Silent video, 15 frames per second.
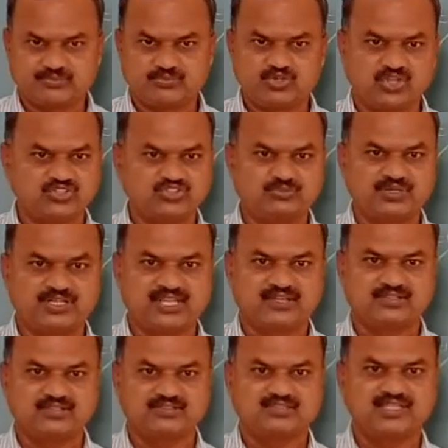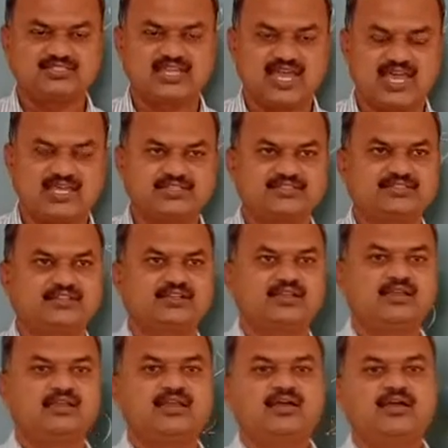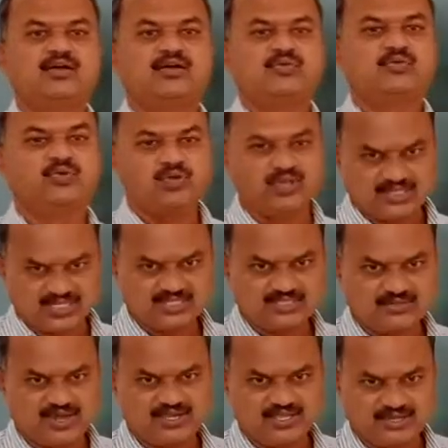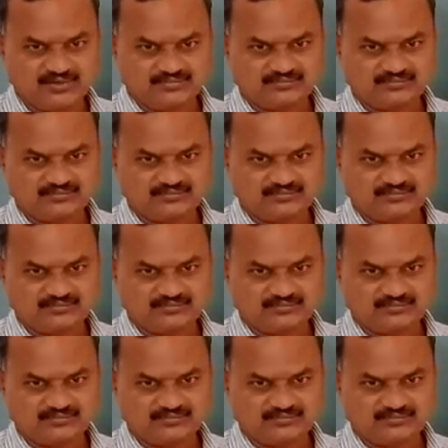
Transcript: potentiometer such as voltage divider,